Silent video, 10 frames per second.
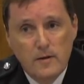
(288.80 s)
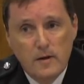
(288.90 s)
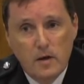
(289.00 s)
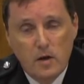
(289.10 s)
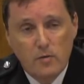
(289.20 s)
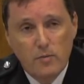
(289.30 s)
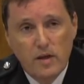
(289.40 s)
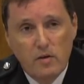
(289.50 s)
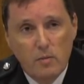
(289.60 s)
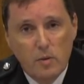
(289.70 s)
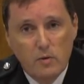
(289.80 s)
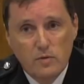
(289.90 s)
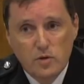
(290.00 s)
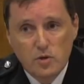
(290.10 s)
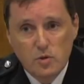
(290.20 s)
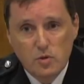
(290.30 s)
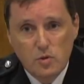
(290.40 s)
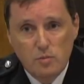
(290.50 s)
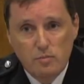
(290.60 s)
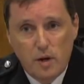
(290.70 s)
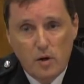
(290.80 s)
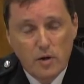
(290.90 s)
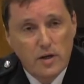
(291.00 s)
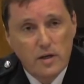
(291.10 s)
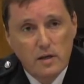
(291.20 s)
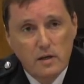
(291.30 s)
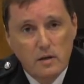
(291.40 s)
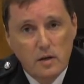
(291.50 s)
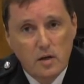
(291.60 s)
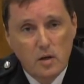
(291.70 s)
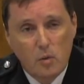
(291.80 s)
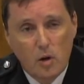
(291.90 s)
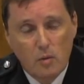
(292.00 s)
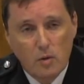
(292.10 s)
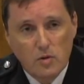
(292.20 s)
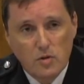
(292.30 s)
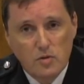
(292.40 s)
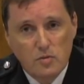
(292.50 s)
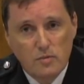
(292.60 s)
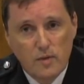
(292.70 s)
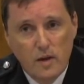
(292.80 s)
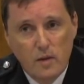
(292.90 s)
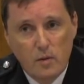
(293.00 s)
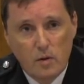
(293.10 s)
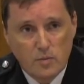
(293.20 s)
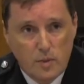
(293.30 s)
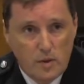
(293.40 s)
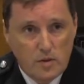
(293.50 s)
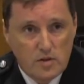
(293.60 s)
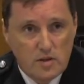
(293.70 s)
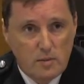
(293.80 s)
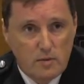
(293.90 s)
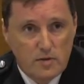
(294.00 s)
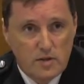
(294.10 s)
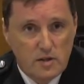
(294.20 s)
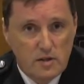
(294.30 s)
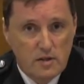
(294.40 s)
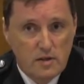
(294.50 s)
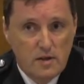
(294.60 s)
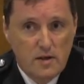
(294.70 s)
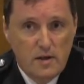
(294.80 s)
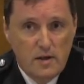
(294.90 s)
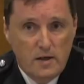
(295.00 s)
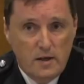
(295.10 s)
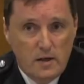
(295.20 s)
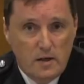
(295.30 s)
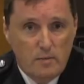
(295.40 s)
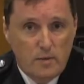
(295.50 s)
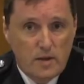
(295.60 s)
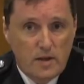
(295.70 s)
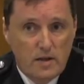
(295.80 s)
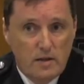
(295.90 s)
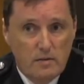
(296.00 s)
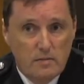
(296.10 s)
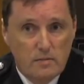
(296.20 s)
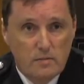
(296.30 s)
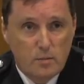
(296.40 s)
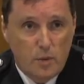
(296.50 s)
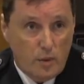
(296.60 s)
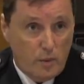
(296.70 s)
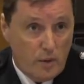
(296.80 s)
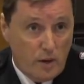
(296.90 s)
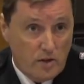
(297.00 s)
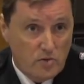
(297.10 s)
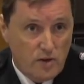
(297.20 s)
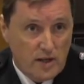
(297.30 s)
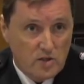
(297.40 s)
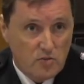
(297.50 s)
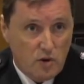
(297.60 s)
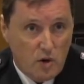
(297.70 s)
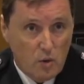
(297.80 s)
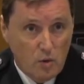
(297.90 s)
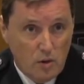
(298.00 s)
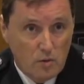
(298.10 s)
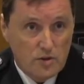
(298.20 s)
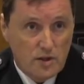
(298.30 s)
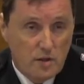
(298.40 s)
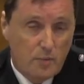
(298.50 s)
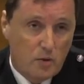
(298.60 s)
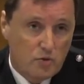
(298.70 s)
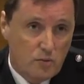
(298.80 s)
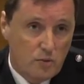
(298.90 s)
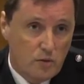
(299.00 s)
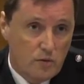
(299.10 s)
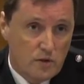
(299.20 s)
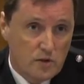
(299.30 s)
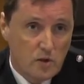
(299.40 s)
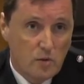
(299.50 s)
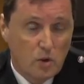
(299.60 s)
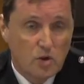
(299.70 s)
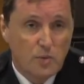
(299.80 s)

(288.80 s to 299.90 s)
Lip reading: From there I moved to Barking, White Watch, where I was promoted to sub-officer. And then when we went to rank to roll, I was then compulsory moved as a watch